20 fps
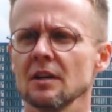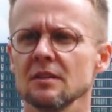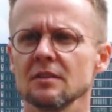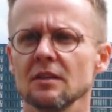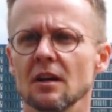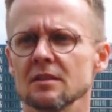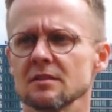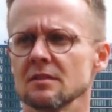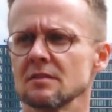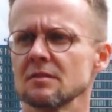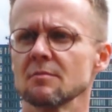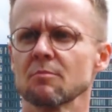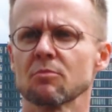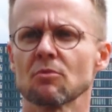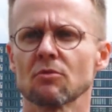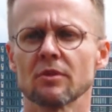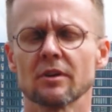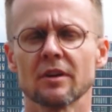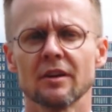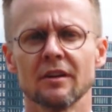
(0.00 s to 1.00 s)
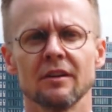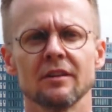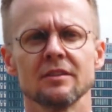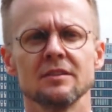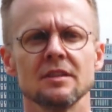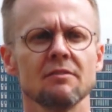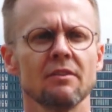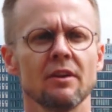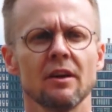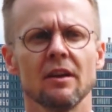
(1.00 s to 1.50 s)
Does it support
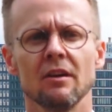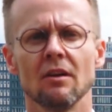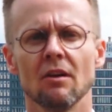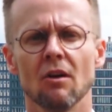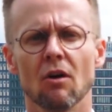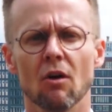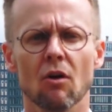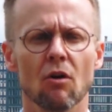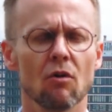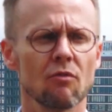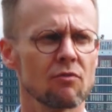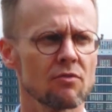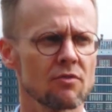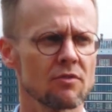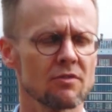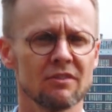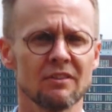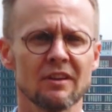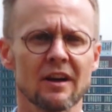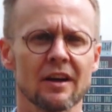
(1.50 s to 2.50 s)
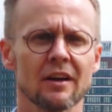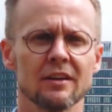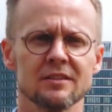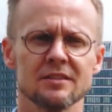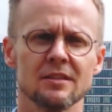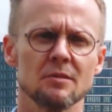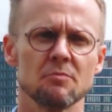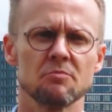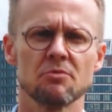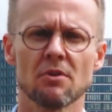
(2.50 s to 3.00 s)
connectivity over
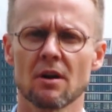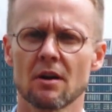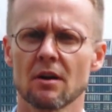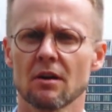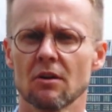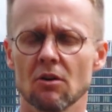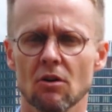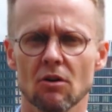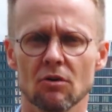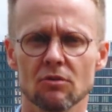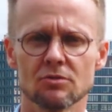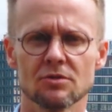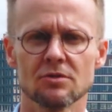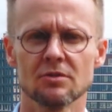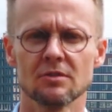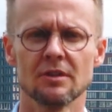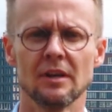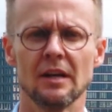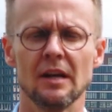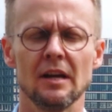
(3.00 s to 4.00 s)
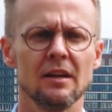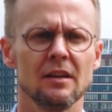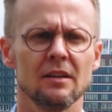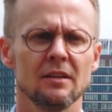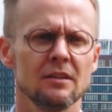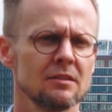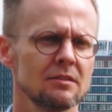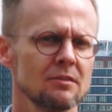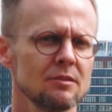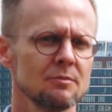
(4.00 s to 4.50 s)
legacy protocols?
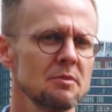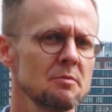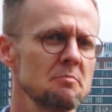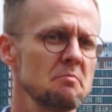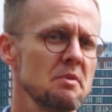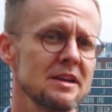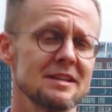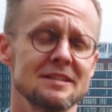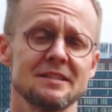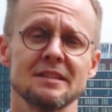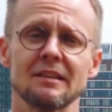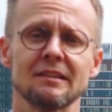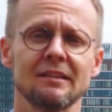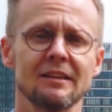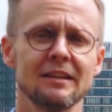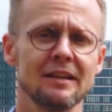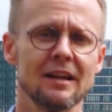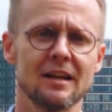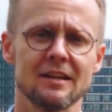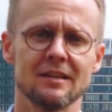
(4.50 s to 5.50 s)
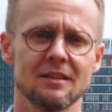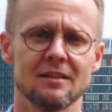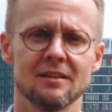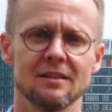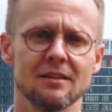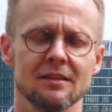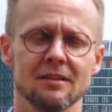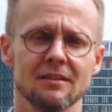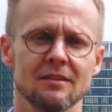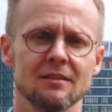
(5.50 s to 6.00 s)
It could be basically
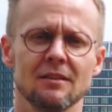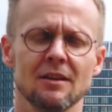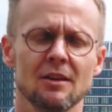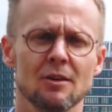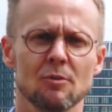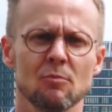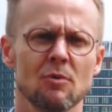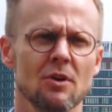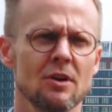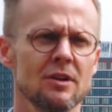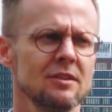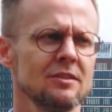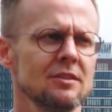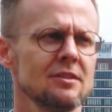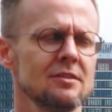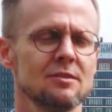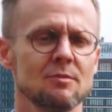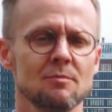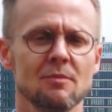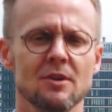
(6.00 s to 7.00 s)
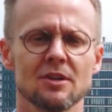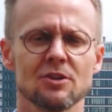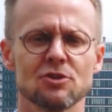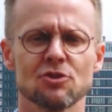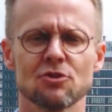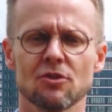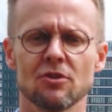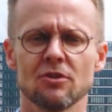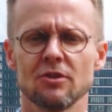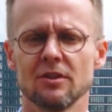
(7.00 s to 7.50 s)
anything. What you need to make
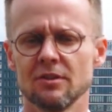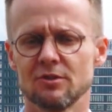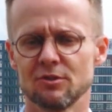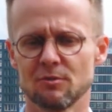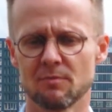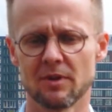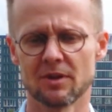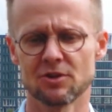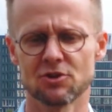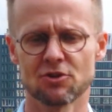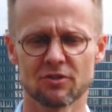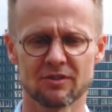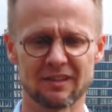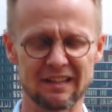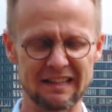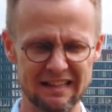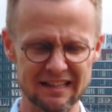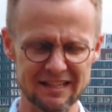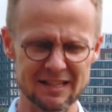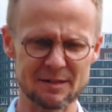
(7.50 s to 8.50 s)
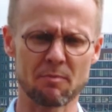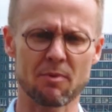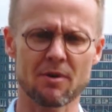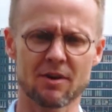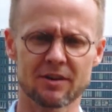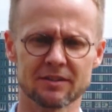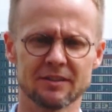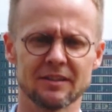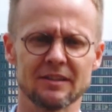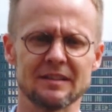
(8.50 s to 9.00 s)
sure that this
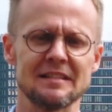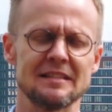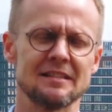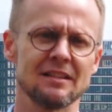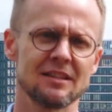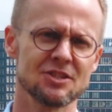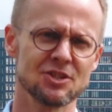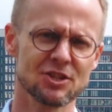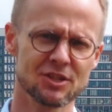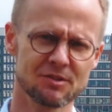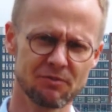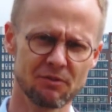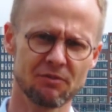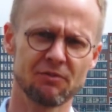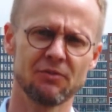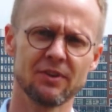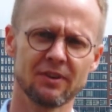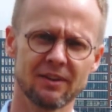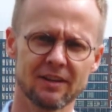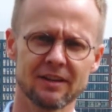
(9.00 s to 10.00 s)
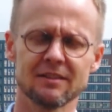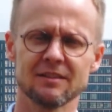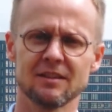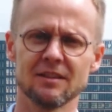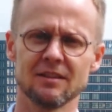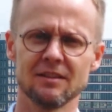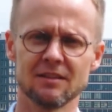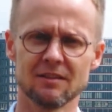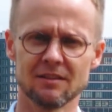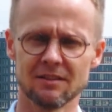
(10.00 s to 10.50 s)
partner is not just fulfilling
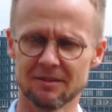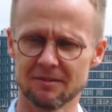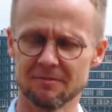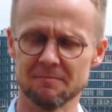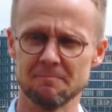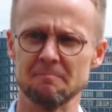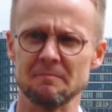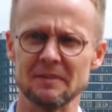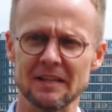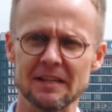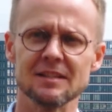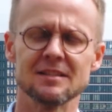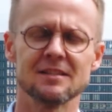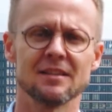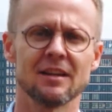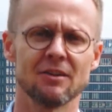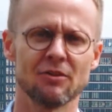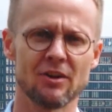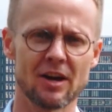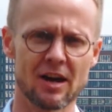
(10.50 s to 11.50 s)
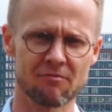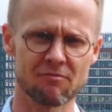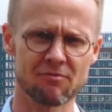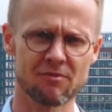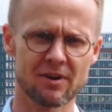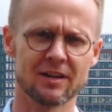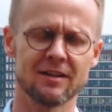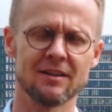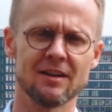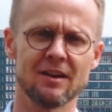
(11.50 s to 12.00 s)
the needs that you have
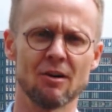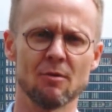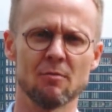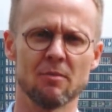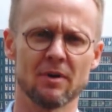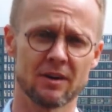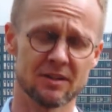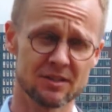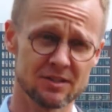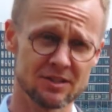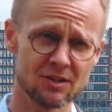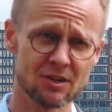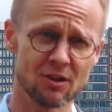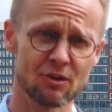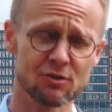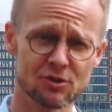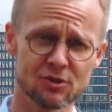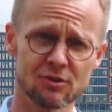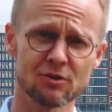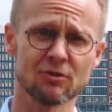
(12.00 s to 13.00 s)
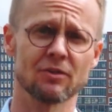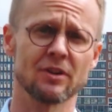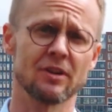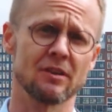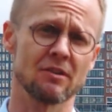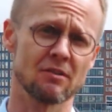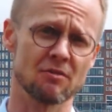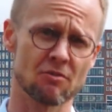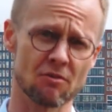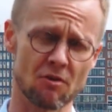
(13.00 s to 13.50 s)
right now, but it also
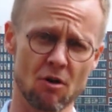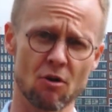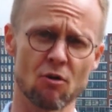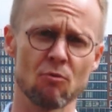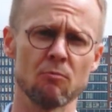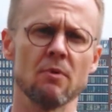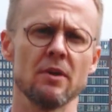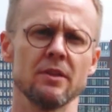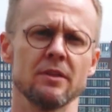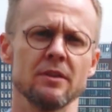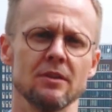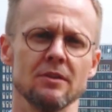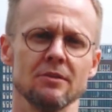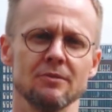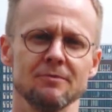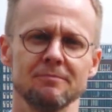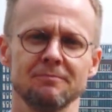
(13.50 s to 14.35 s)
can grow with you.